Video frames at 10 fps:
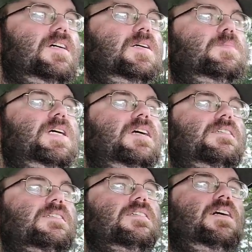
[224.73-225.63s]

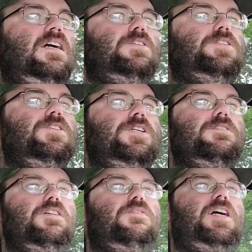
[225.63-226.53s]
Because I assure you,
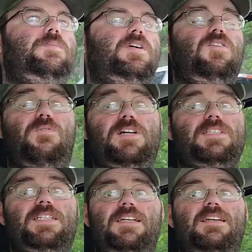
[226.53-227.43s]
if I'd have been a
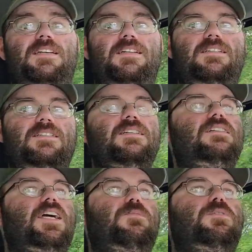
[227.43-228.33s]
wealthy kid,
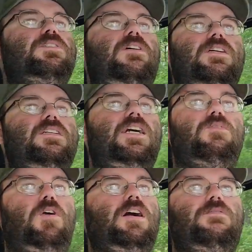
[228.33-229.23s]
like we're talking like
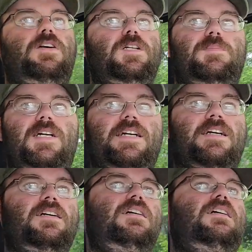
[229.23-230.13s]
Rockefeller money,
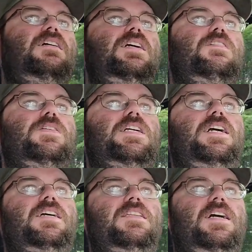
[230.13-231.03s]
if I'd have
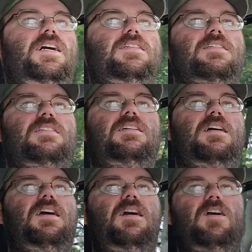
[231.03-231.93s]
had that,
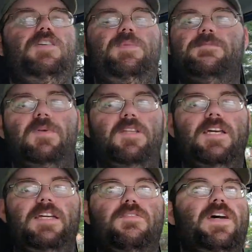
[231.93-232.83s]
oh, you best
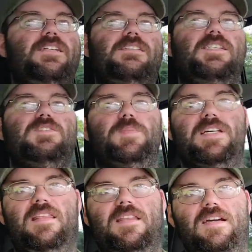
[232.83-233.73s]
believe ACs would be a
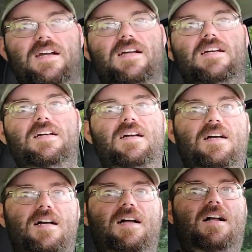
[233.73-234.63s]
thing.
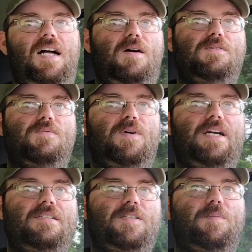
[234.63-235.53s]
I was
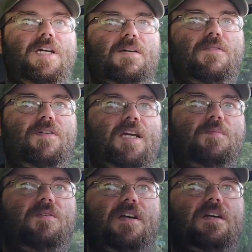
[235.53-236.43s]
way too big of a
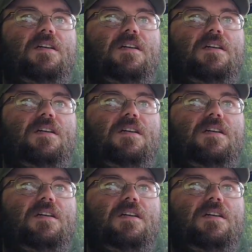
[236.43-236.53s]
fanboy.